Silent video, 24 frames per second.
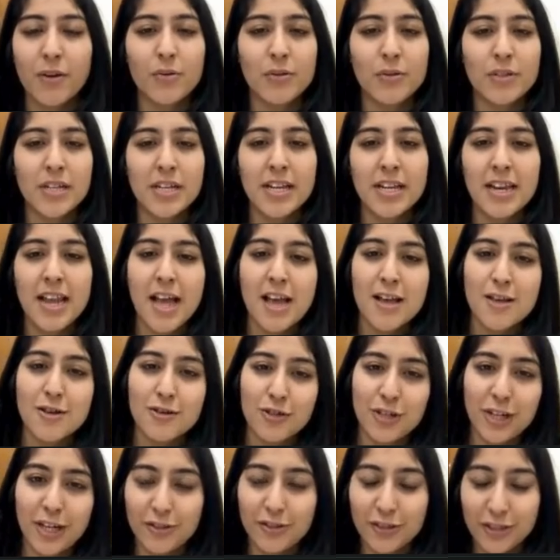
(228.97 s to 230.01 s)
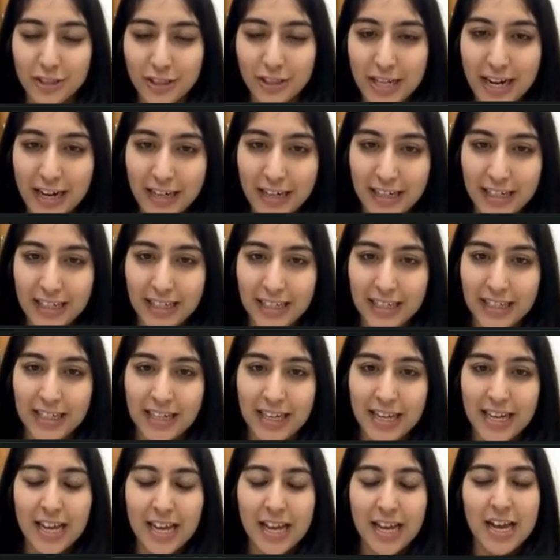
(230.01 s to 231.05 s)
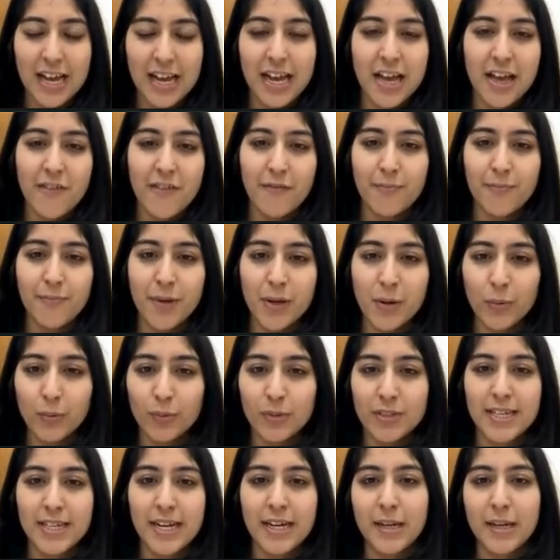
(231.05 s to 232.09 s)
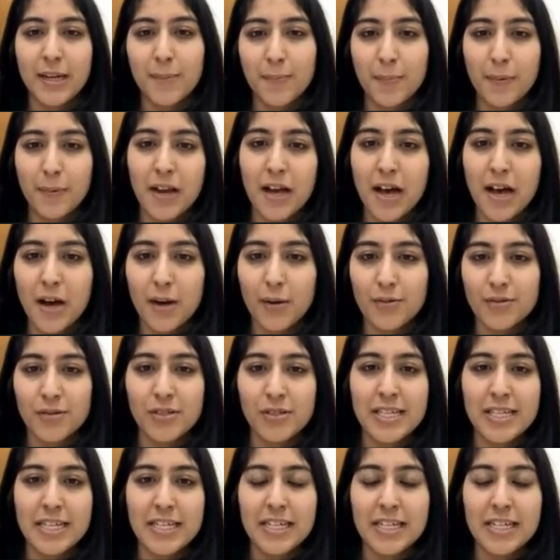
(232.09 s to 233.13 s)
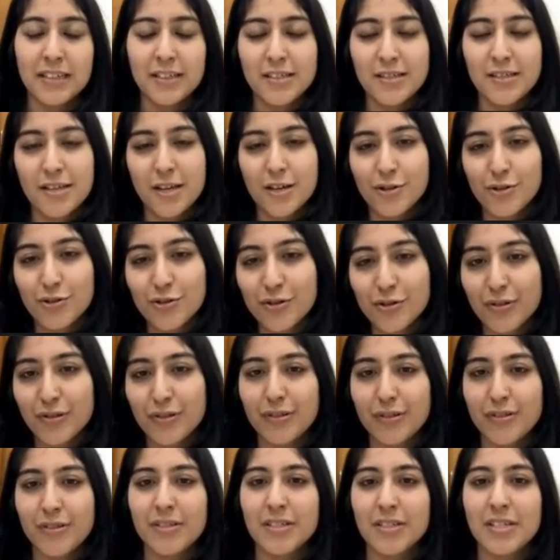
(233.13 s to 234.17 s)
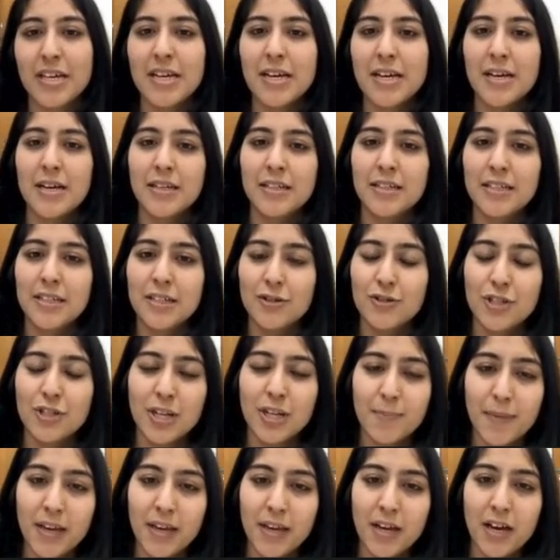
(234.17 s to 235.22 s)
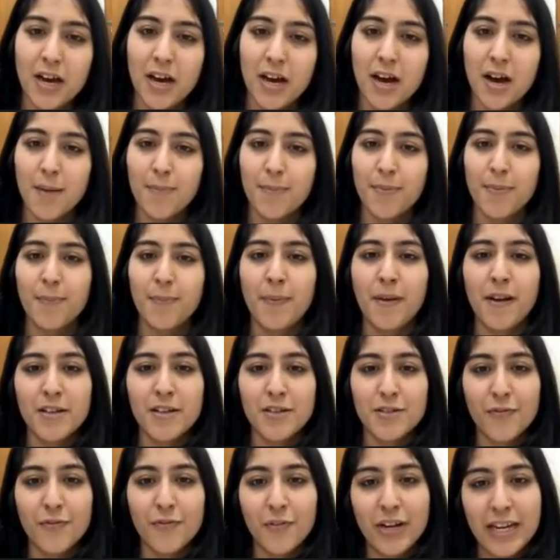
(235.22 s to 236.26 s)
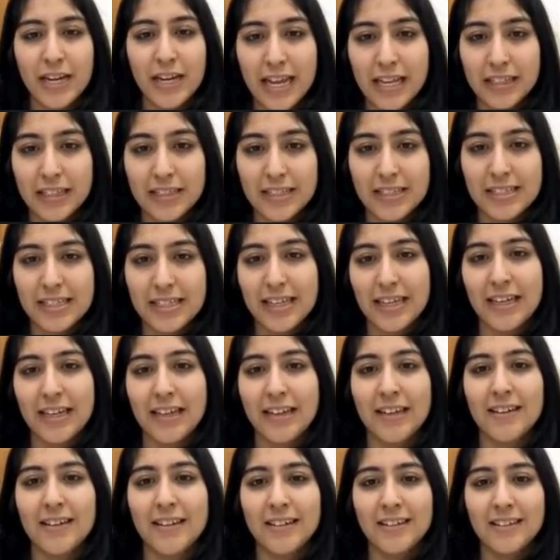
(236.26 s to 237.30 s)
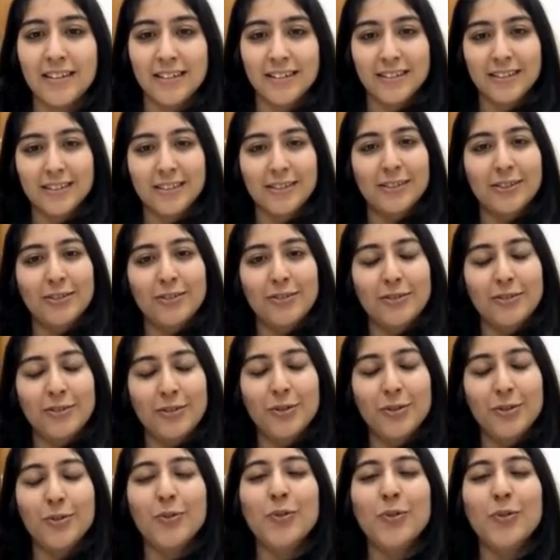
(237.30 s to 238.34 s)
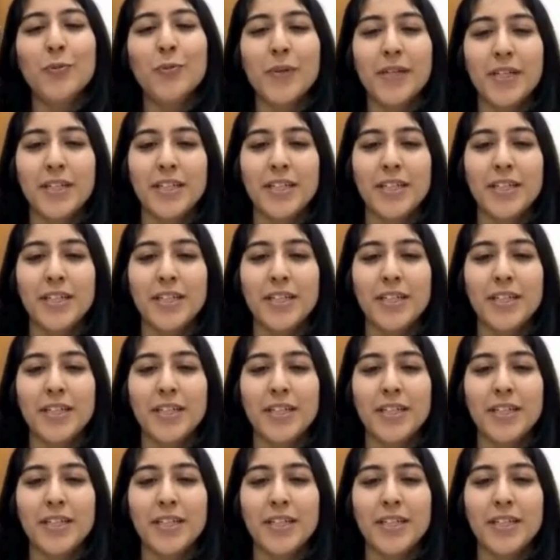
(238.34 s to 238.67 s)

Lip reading: routine has changed entirely. I have my own setup now. So taking the sessions, teaching makeup, plus freelancing. Too many